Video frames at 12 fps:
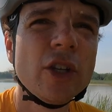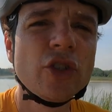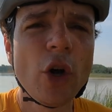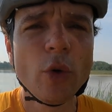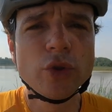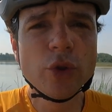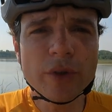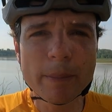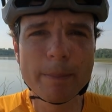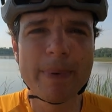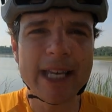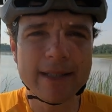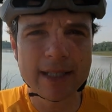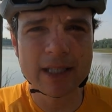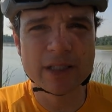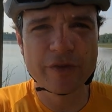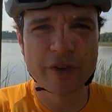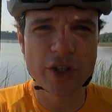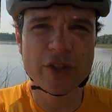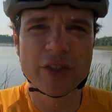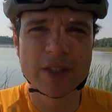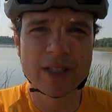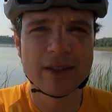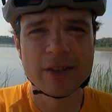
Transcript: So do the basics first.